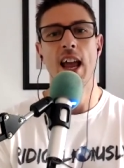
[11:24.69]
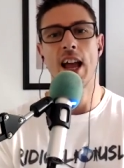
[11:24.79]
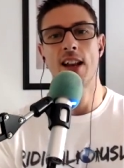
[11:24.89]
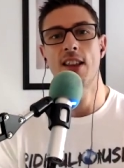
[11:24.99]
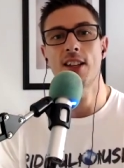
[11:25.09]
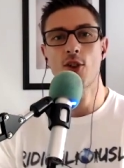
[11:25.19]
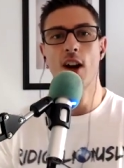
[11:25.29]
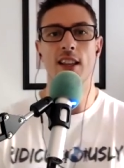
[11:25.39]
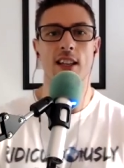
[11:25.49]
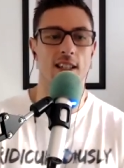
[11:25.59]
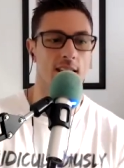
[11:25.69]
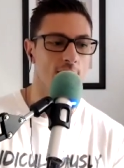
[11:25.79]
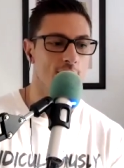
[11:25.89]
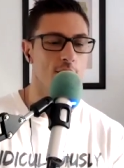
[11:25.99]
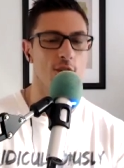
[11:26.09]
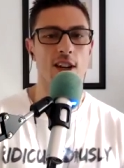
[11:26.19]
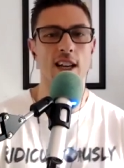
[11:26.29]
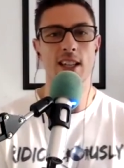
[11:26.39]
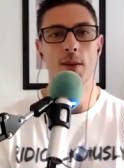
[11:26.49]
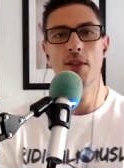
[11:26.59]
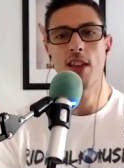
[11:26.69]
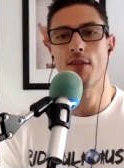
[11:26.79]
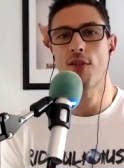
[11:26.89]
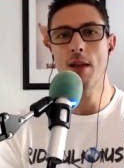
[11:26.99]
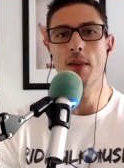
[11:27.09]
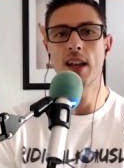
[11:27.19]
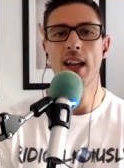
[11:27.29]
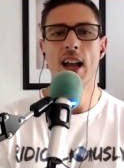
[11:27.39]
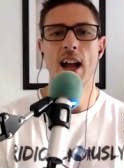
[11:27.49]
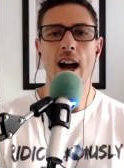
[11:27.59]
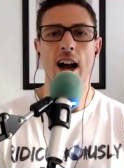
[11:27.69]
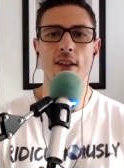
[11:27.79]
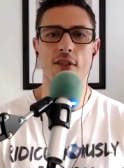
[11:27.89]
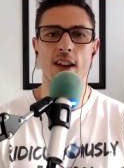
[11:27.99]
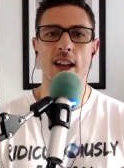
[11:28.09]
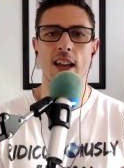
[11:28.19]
And that's great. There's, you know, you need some of that framing. However,